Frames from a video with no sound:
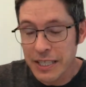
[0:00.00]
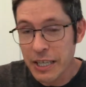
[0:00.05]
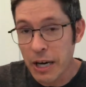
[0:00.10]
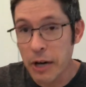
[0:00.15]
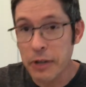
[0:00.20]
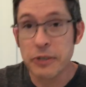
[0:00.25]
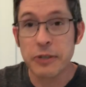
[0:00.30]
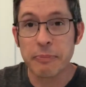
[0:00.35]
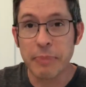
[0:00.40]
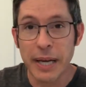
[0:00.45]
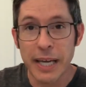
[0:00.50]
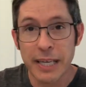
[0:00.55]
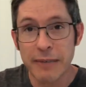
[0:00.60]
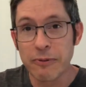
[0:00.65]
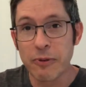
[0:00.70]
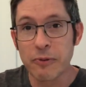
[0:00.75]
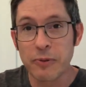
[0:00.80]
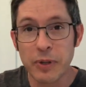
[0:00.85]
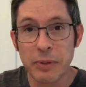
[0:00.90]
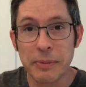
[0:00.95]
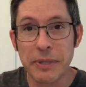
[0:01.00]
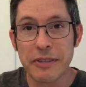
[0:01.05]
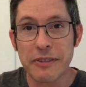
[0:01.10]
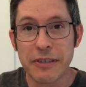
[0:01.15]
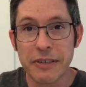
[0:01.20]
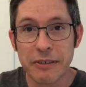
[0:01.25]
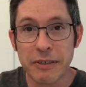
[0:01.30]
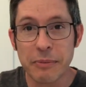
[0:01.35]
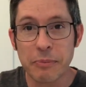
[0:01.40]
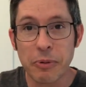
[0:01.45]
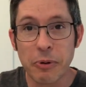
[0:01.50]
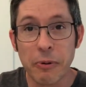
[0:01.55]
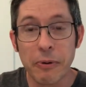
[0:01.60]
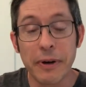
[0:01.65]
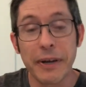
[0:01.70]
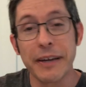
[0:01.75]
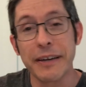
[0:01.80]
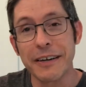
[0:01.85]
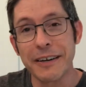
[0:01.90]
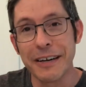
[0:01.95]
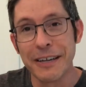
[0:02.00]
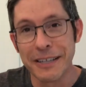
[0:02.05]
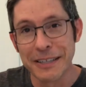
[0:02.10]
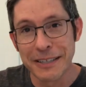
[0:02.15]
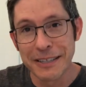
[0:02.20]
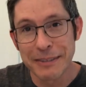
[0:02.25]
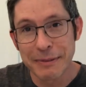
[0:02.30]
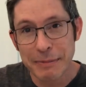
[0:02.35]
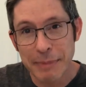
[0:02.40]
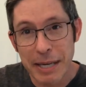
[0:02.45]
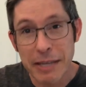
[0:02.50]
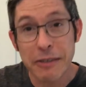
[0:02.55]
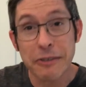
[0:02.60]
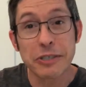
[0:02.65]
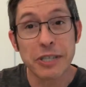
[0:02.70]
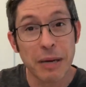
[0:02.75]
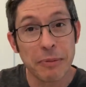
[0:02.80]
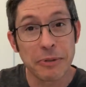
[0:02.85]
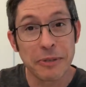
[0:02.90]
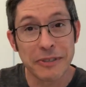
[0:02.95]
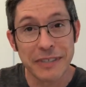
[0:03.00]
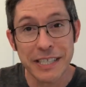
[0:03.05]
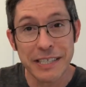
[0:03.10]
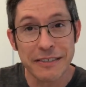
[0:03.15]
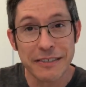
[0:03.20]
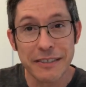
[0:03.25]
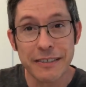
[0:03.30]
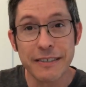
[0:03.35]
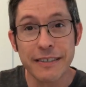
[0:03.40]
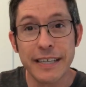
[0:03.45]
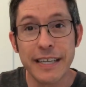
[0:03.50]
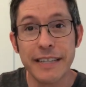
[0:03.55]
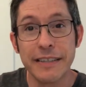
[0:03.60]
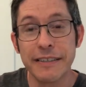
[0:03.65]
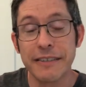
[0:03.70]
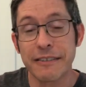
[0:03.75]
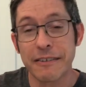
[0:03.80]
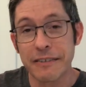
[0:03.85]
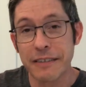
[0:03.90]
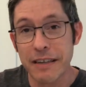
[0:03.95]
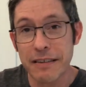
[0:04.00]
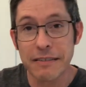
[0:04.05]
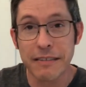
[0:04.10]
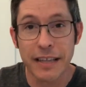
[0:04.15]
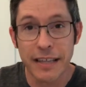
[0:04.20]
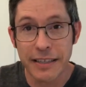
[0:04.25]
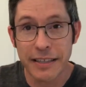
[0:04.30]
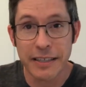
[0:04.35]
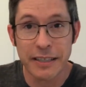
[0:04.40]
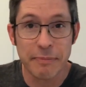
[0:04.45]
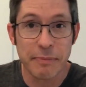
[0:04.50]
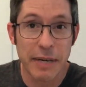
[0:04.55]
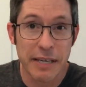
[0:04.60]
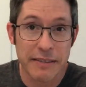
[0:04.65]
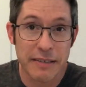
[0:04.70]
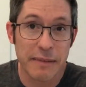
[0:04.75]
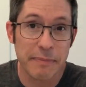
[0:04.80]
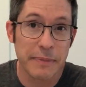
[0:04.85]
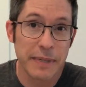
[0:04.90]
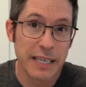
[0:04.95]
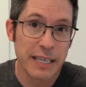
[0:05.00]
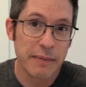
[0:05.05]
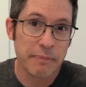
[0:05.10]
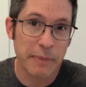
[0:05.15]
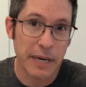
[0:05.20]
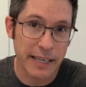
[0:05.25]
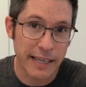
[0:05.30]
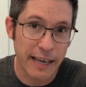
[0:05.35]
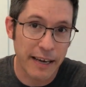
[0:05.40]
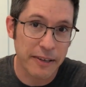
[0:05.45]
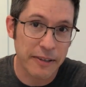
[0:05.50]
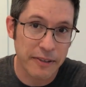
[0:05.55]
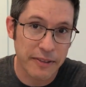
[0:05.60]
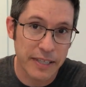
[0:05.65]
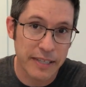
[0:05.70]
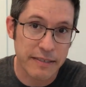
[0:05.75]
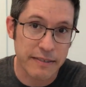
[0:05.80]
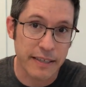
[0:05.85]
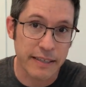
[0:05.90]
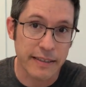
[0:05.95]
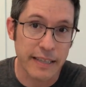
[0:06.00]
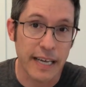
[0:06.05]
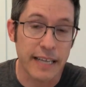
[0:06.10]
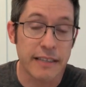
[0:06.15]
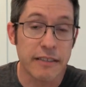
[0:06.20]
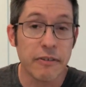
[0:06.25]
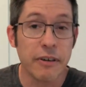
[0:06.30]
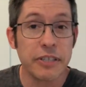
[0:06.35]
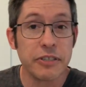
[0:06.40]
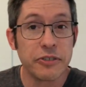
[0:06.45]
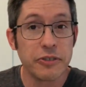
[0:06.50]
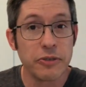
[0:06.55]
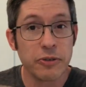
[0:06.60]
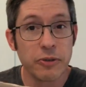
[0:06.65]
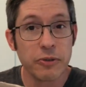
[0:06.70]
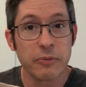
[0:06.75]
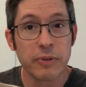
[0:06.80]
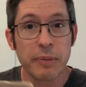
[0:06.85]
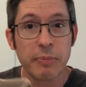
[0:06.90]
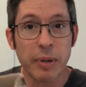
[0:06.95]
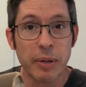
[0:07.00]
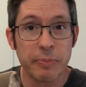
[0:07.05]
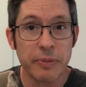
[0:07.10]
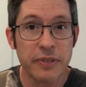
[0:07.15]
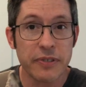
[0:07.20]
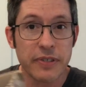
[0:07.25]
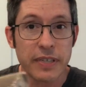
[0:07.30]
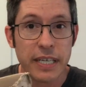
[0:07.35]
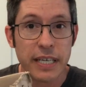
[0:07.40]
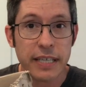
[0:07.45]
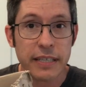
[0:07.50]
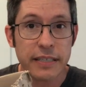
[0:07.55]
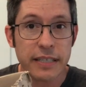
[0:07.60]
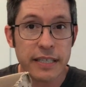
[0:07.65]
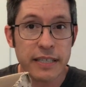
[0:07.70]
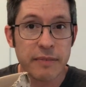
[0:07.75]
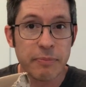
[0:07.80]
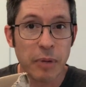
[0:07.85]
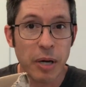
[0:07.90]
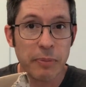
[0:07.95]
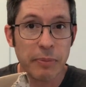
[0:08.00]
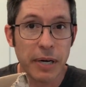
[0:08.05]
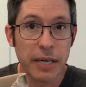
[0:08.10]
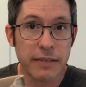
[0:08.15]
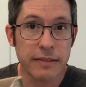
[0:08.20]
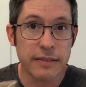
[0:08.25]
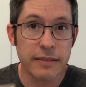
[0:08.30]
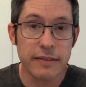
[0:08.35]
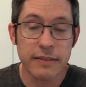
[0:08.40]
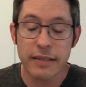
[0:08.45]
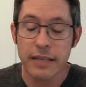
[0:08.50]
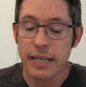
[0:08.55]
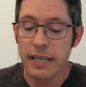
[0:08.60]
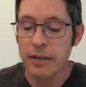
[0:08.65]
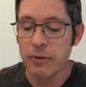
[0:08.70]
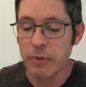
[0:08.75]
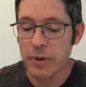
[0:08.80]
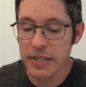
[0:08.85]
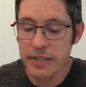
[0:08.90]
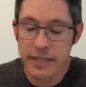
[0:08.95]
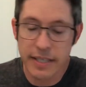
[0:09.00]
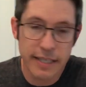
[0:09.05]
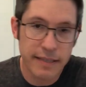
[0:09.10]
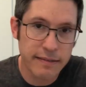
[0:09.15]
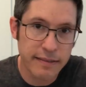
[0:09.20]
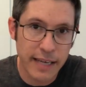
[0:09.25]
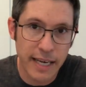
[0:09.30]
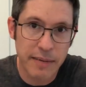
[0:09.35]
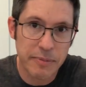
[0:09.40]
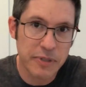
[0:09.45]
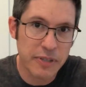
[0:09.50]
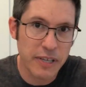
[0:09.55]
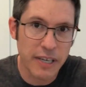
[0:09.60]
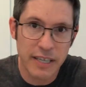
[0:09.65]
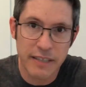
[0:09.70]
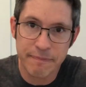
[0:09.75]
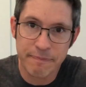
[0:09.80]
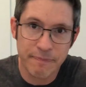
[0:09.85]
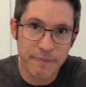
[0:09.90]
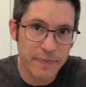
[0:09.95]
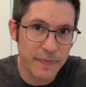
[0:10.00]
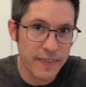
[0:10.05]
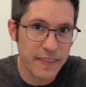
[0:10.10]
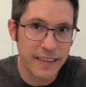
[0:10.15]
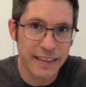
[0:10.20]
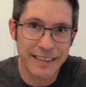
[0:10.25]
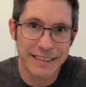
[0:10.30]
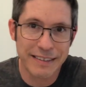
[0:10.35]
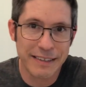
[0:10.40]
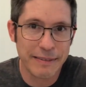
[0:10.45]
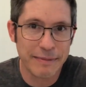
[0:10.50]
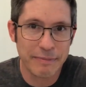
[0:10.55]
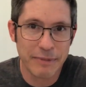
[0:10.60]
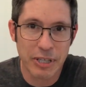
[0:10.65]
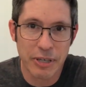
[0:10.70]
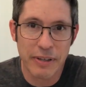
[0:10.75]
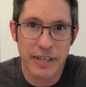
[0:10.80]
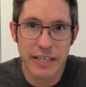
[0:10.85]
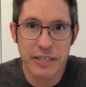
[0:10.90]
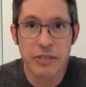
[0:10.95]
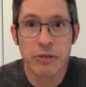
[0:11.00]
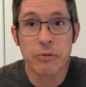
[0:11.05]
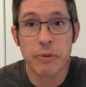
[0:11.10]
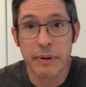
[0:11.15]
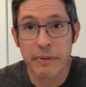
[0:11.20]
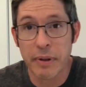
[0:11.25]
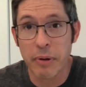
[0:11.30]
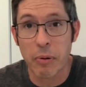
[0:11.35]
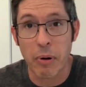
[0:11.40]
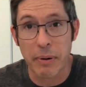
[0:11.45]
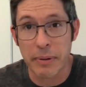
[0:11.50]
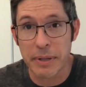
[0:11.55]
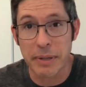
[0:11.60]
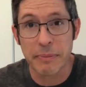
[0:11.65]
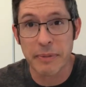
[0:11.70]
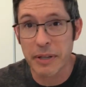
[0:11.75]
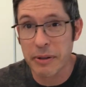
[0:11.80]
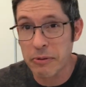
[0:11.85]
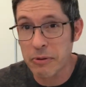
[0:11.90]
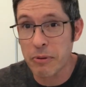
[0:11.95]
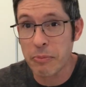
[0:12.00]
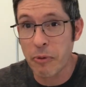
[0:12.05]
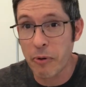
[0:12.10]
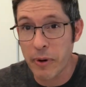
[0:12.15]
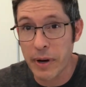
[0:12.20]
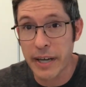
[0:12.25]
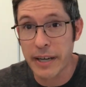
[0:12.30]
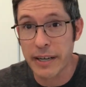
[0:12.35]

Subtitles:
underpaid fulfillment center employee makes their job a little easier, and they're less likely to mess up my count and things like that. So I do repurpose these small boxes. Once it gets to Amazon, they can do whatever they want with them. They can throw them away